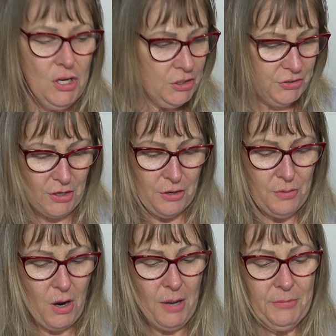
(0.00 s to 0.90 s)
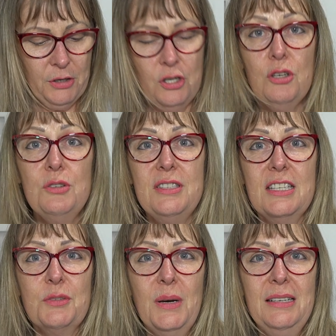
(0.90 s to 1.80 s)
So I'm going to use
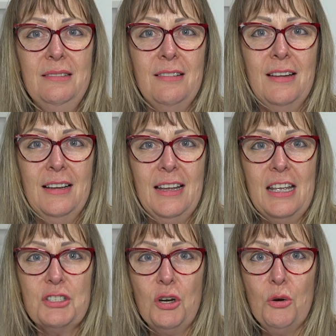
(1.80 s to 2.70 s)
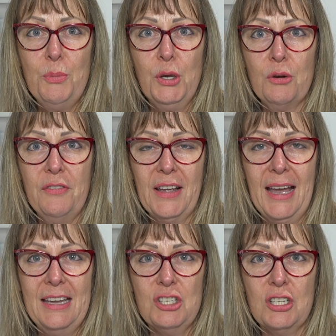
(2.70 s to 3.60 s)
this one. It's called
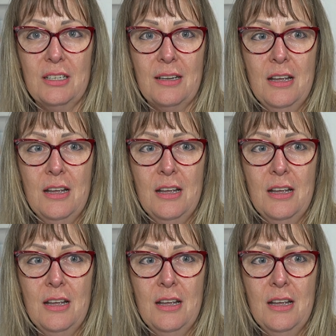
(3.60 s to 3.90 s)
Purification.